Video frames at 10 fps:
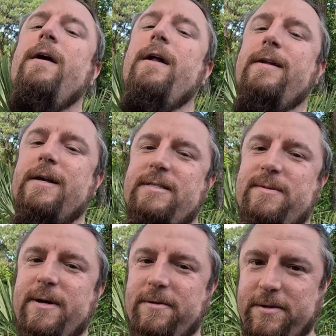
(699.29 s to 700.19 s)
and
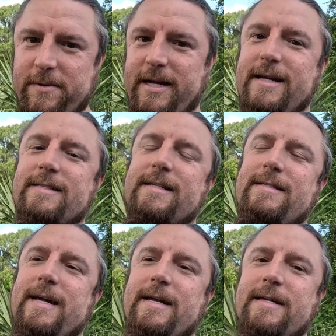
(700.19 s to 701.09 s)
custom mode 3 is the
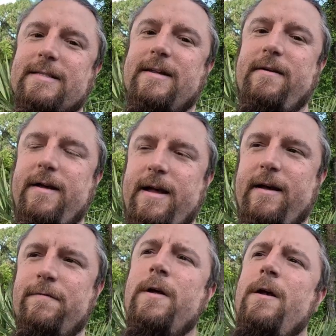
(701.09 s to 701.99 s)
settings that I'll
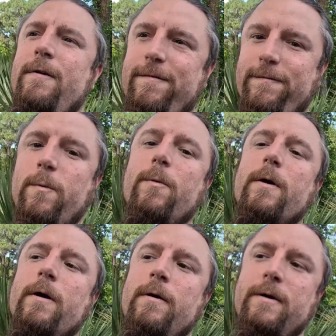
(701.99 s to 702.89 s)
have
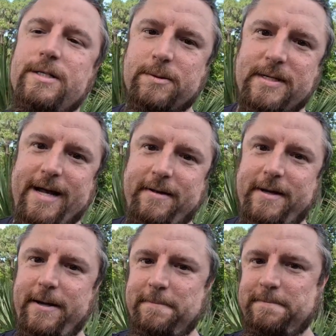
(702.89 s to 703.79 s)
for totality.